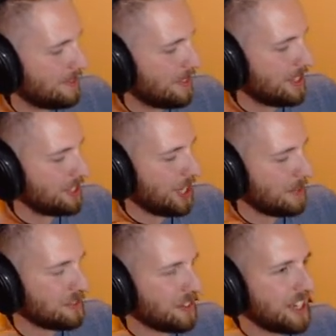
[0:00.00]

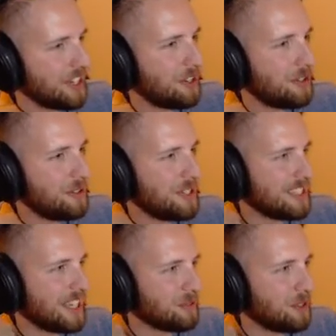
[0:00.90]
James Franco and
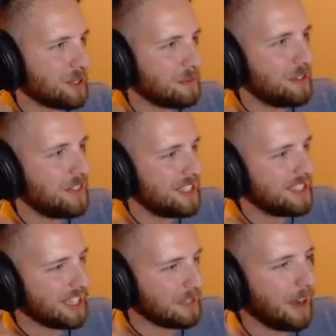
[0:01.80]
Seth Rogen
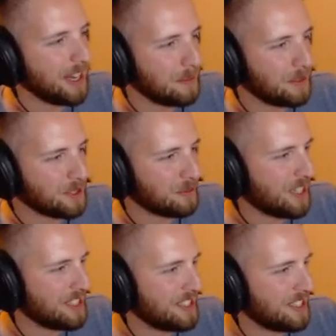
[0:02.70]
movies, like Pineapple
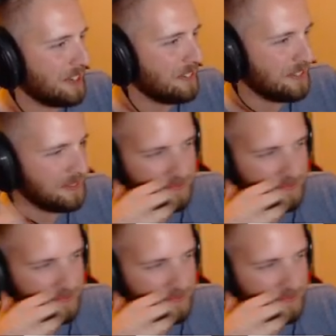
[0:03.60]
Express and stuff.